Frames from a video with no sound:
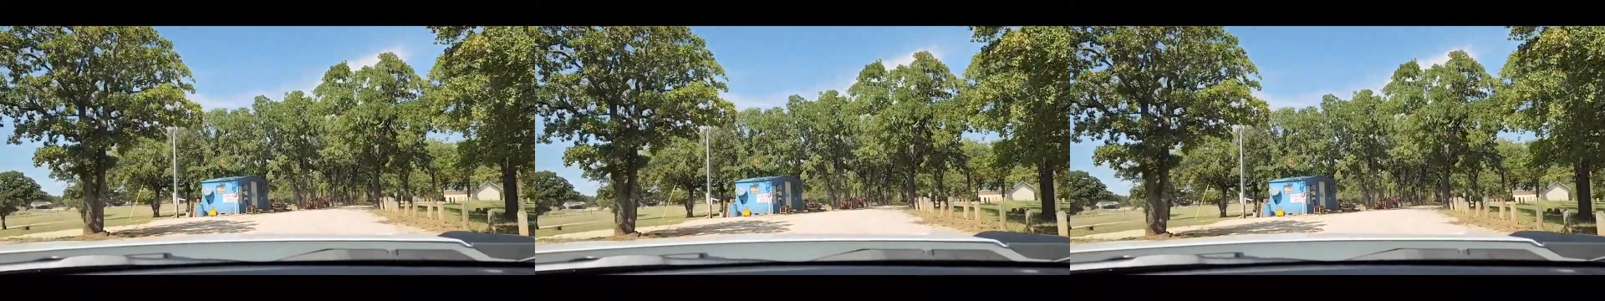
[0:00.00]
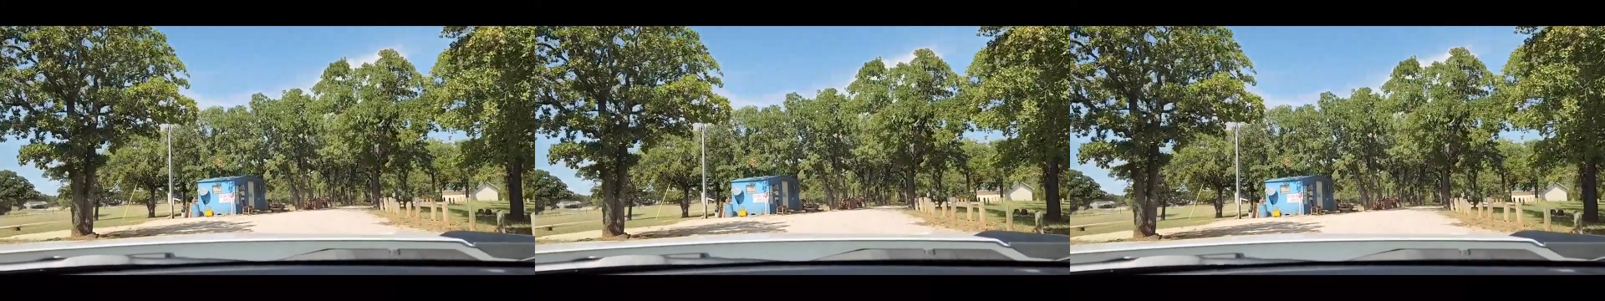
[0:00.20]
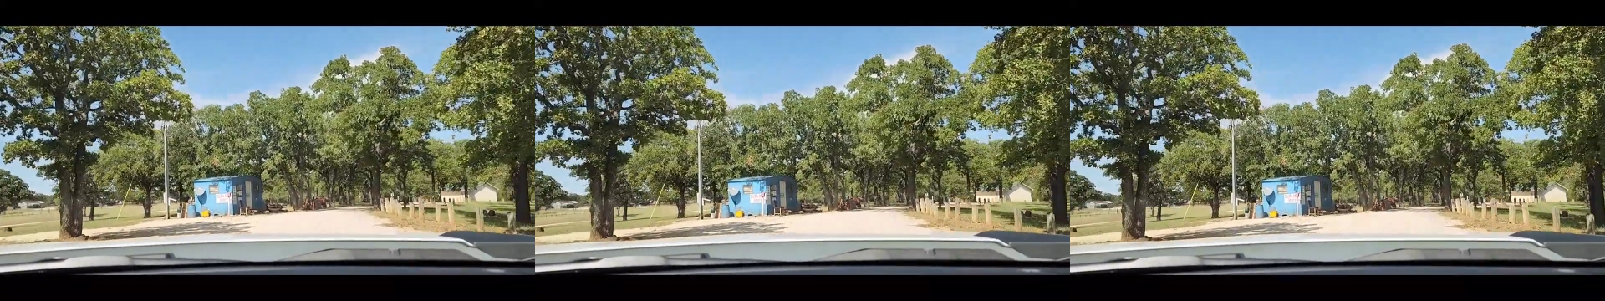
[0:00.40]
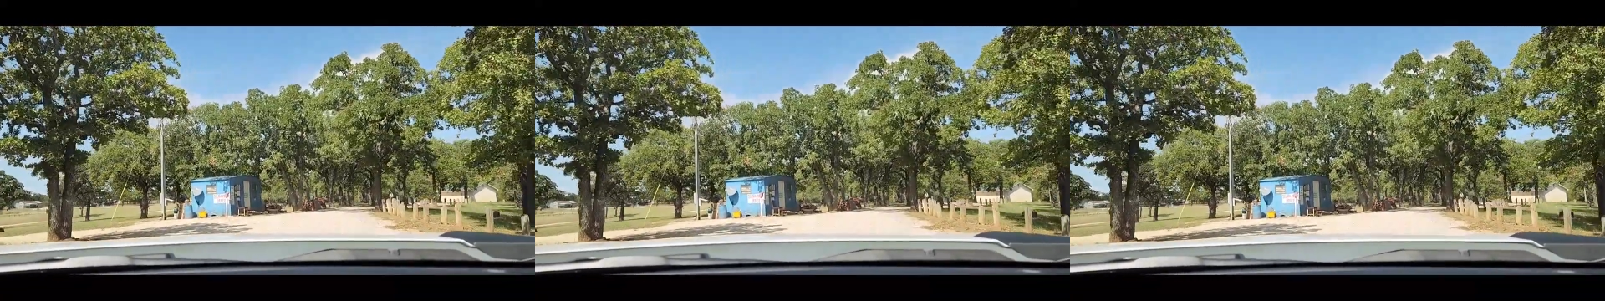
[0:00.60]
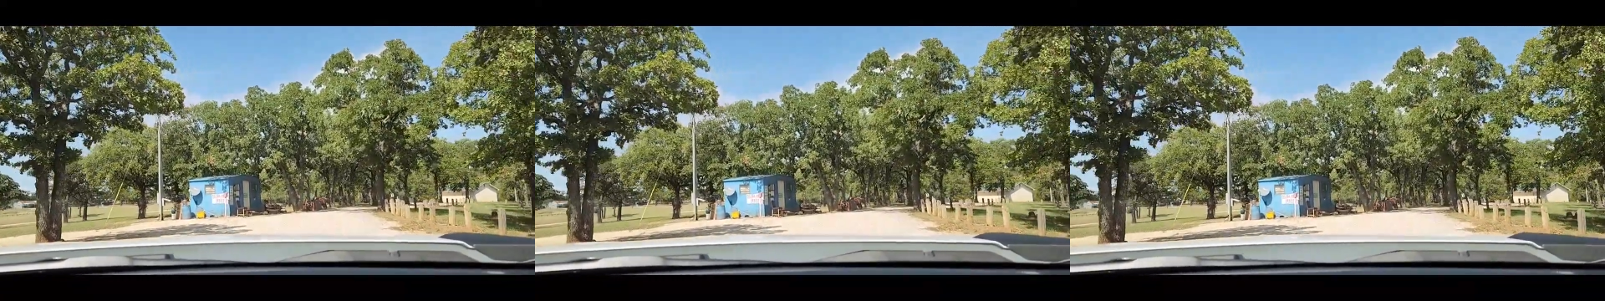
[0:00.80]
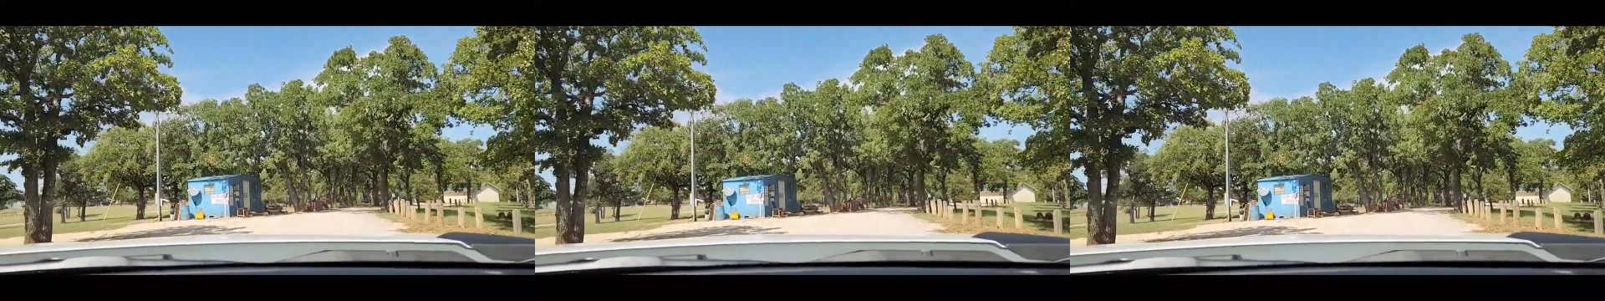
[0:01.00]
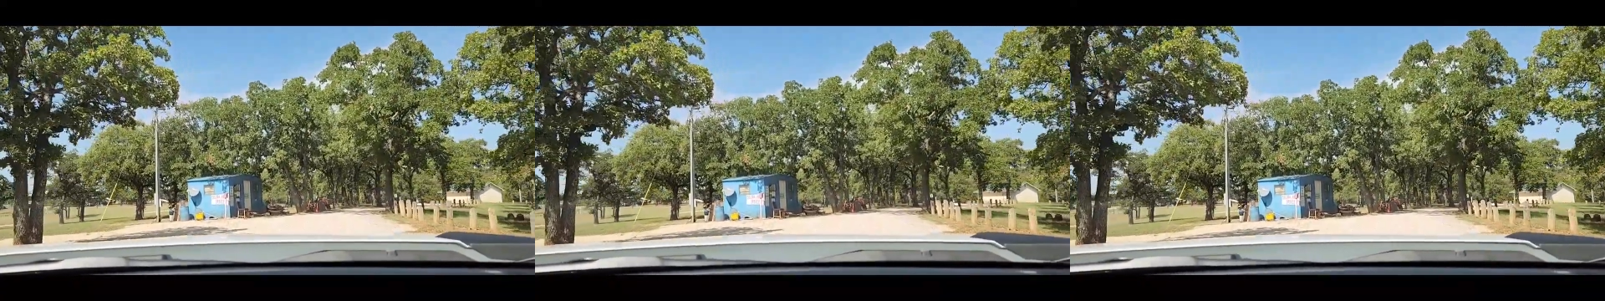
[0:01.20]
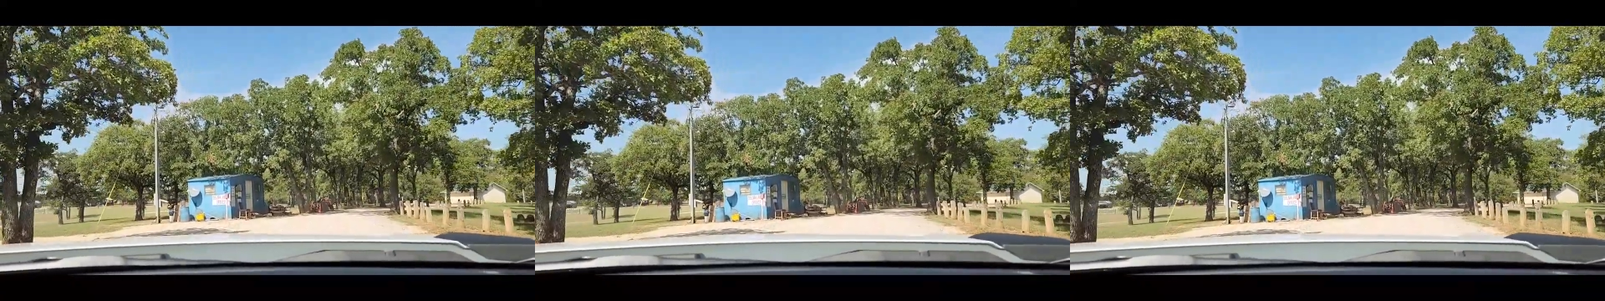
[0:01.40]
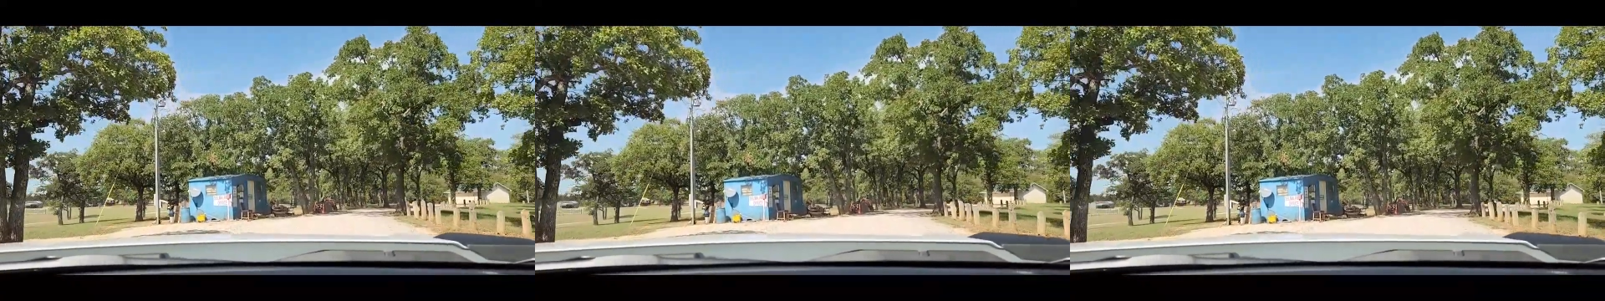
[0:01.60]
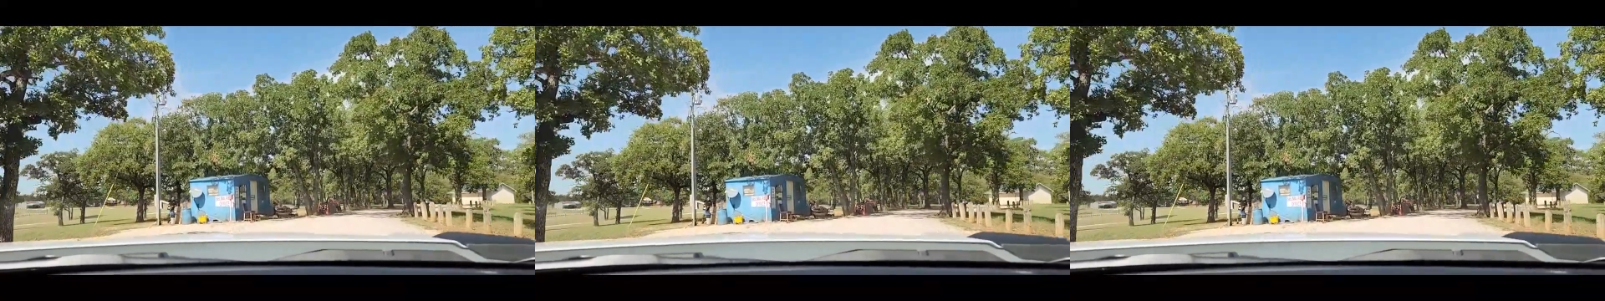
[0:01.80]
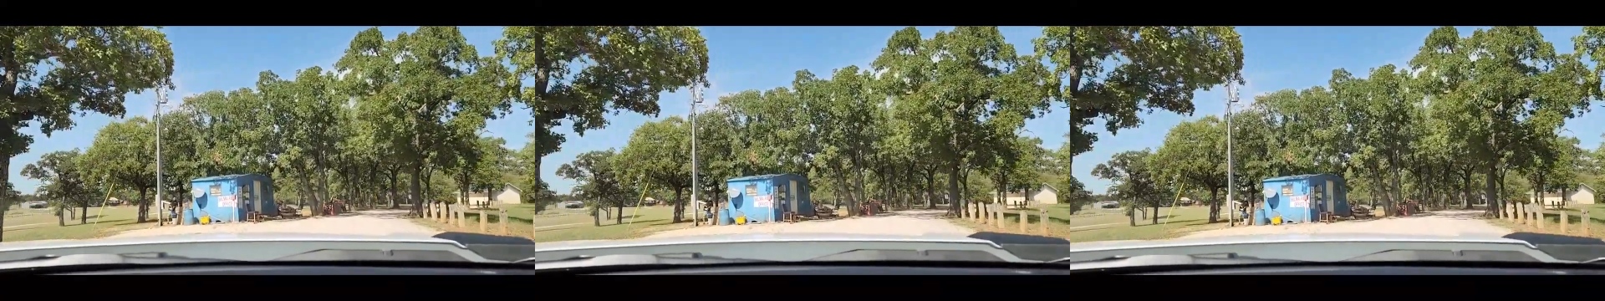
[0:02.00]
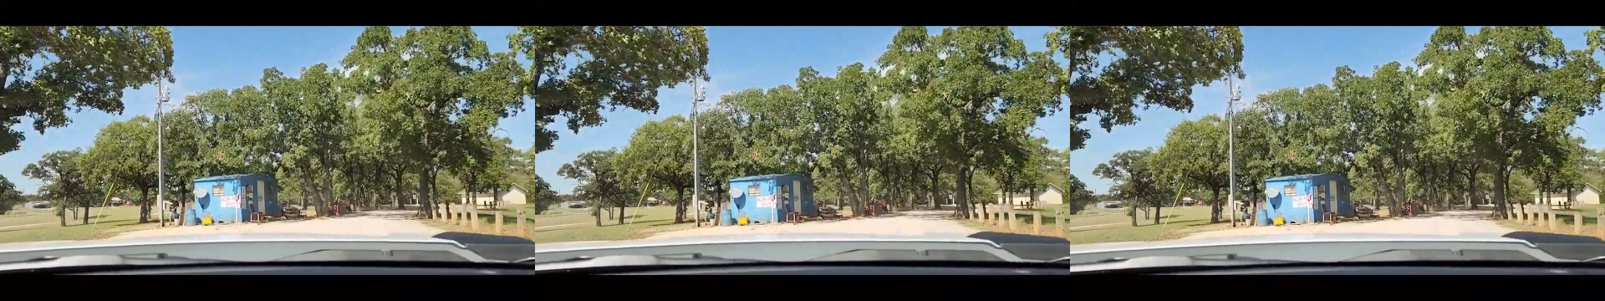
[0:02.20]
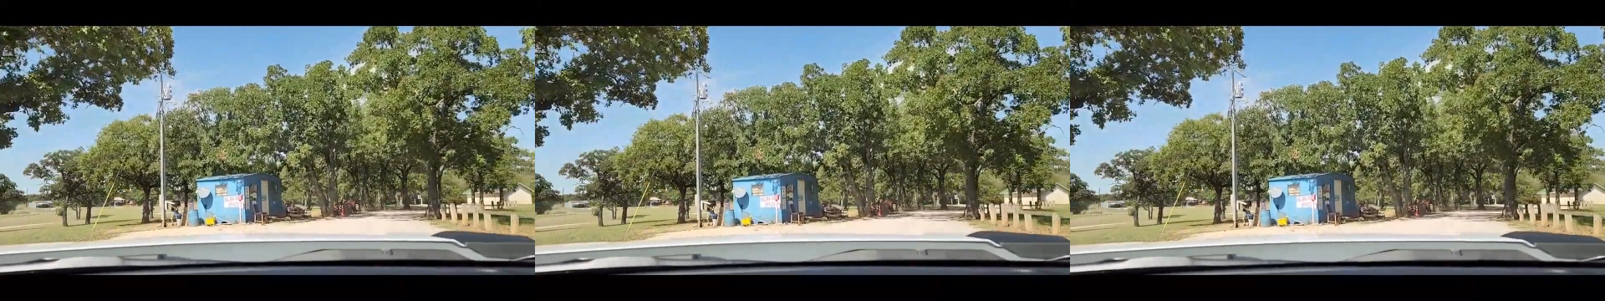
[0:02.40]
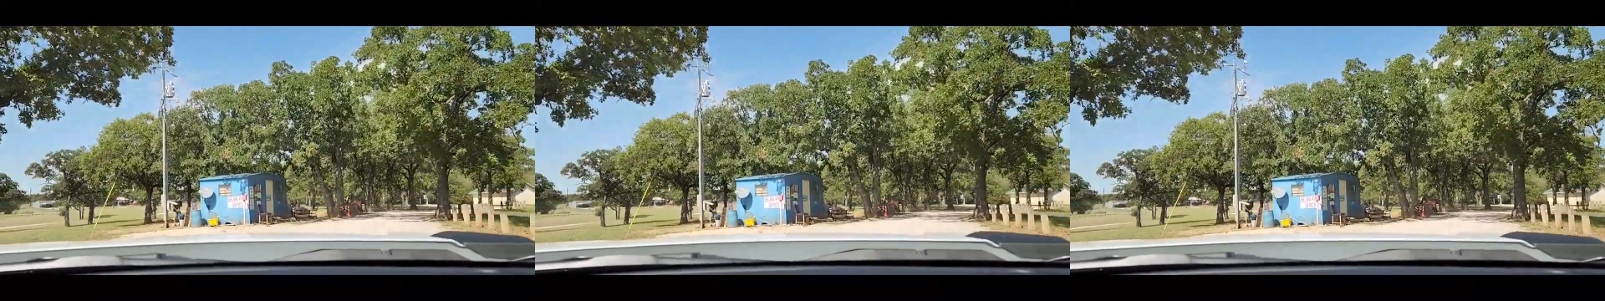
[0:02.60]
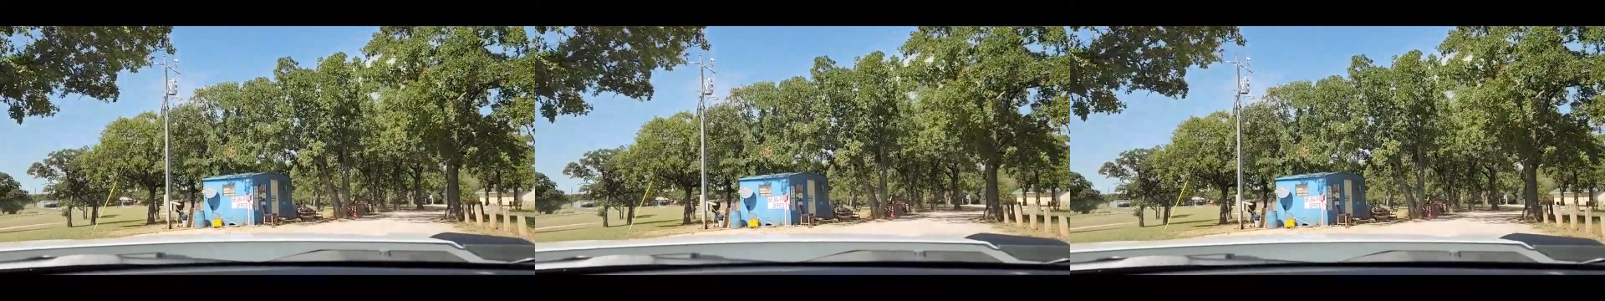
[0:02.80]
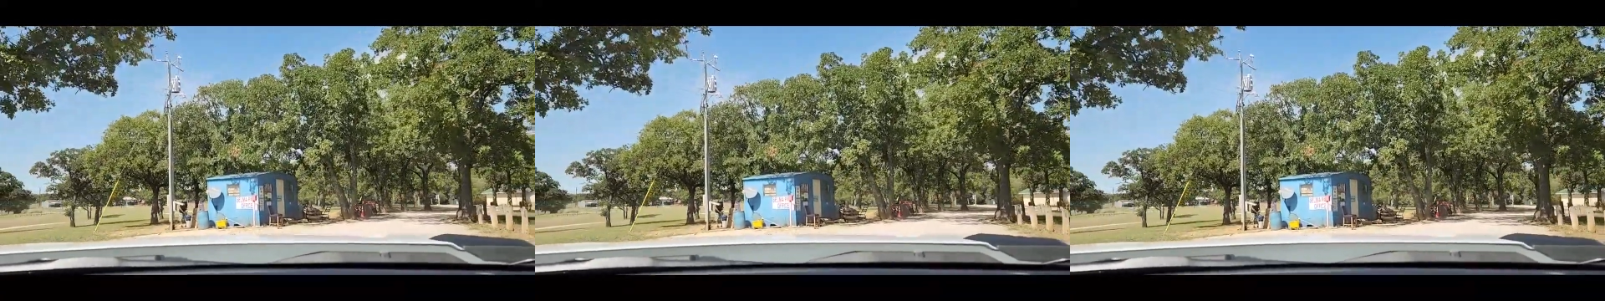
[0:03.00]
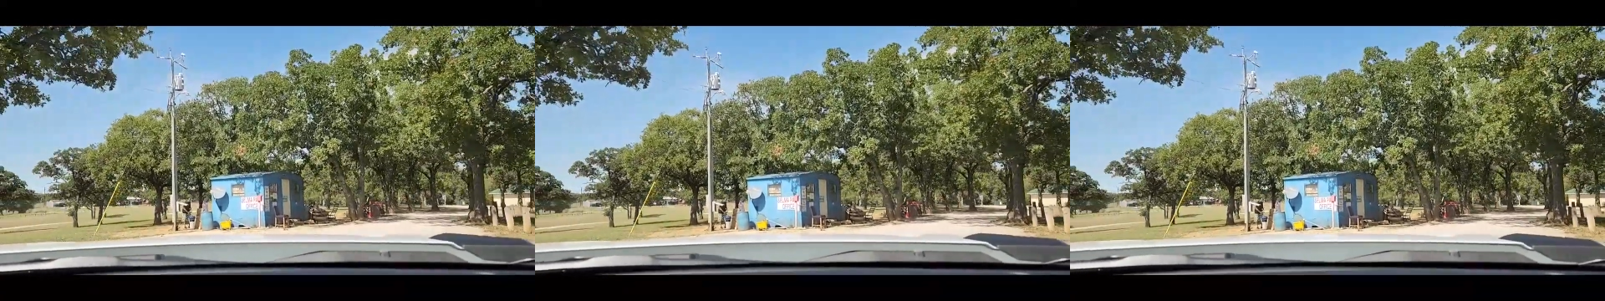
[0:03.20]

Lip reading: No face is visible, so there are no lips to read.